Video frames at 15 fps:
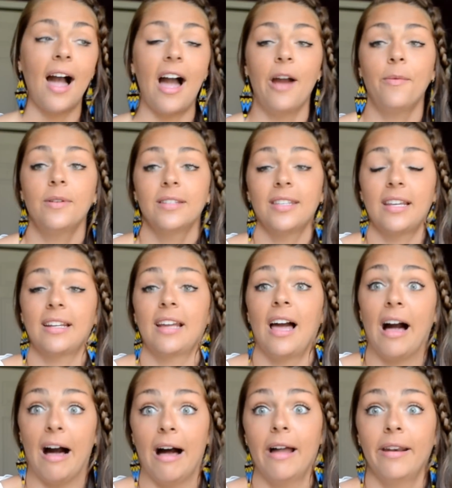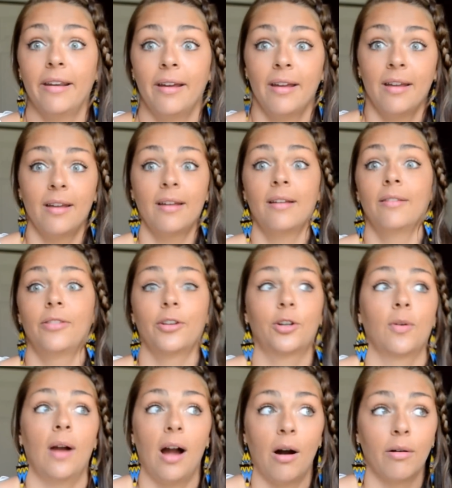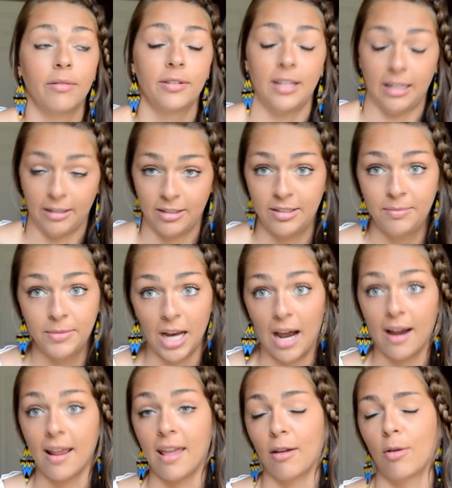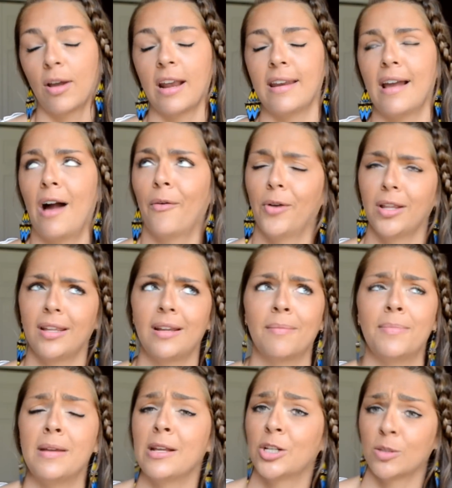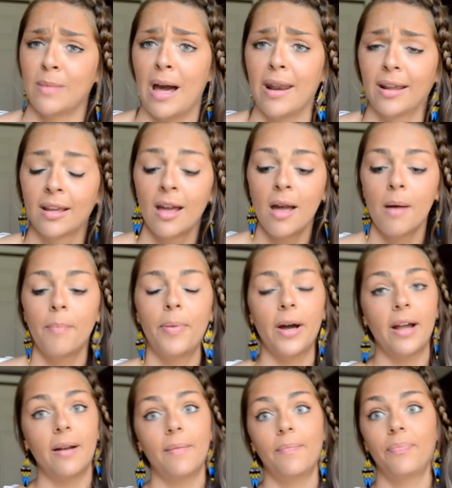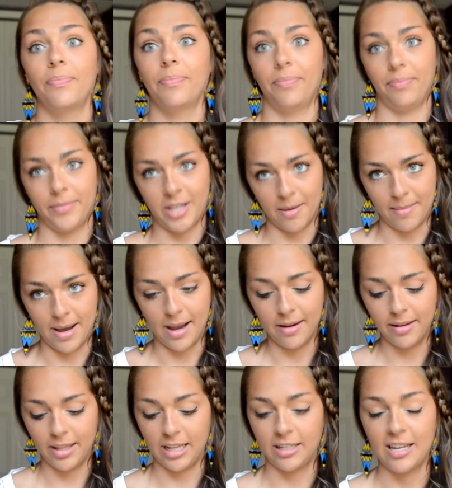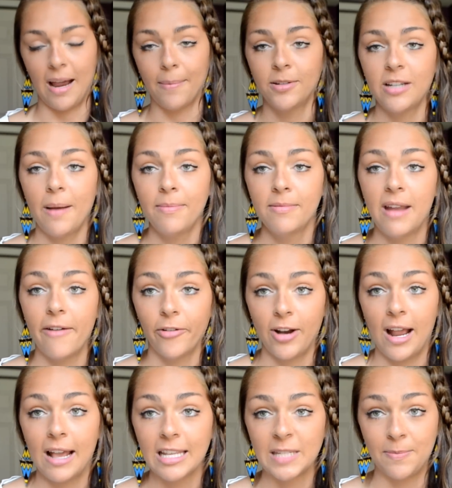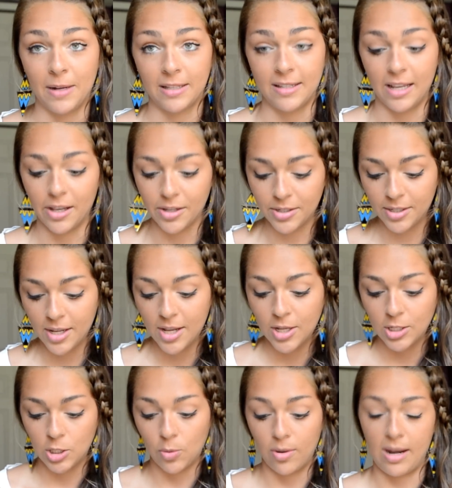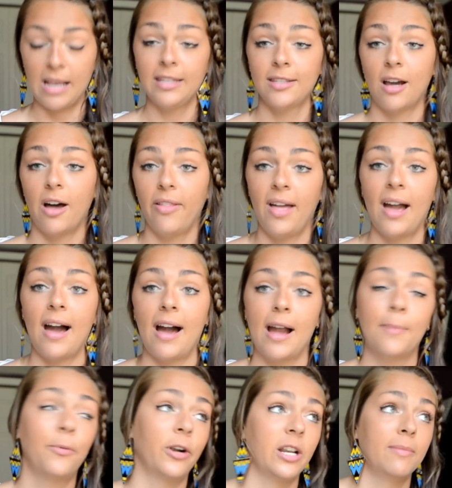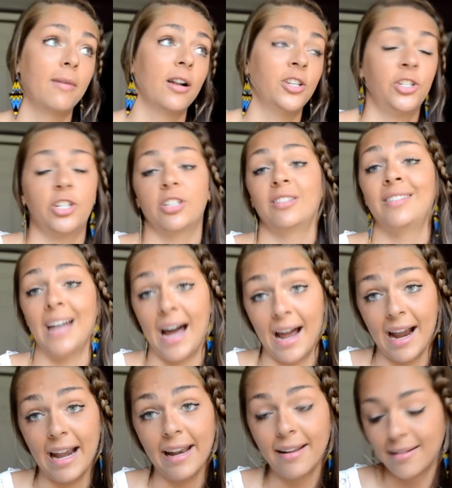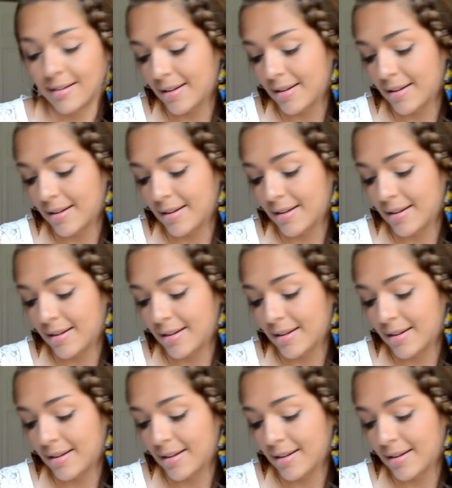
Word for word: I was like on the ground, like dying. Okay, not really, I'm being dramatic, but come on, like Topshop never has big sales. So when I saw that, I pretty much just died.